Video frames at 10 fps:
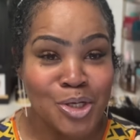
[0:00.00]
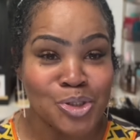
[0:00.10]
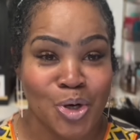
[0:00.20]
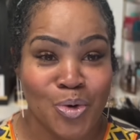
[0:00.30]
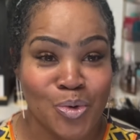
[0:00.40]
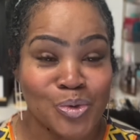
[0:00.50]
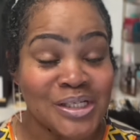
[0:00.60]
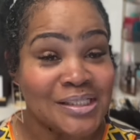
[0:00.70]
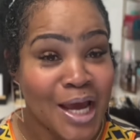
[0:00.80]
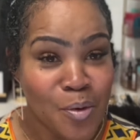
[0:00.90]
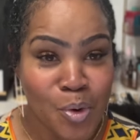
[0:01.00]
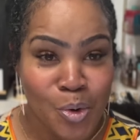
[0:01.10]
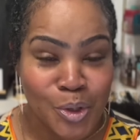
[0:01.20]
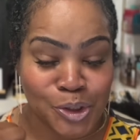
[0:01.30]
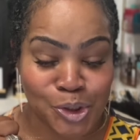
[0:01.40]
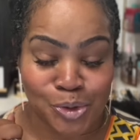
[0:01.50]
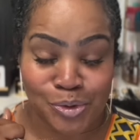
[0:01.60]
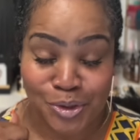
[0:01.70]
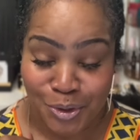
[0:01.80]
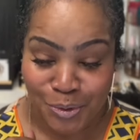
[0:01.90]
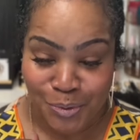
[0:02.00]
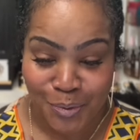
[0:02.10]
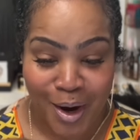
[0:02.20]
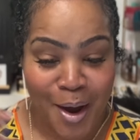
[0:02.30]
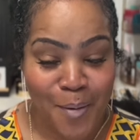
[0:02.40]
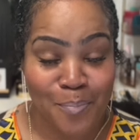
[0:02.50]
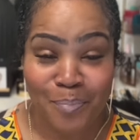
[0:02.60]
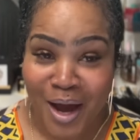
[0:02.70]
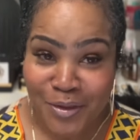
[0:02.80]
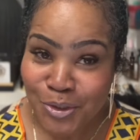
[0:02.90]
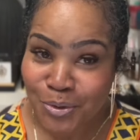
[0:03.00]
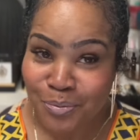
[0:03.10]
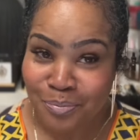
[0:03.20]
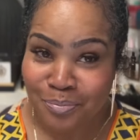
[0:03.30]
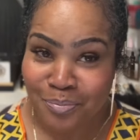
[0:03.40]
So today we're going to do Buy the Dupe,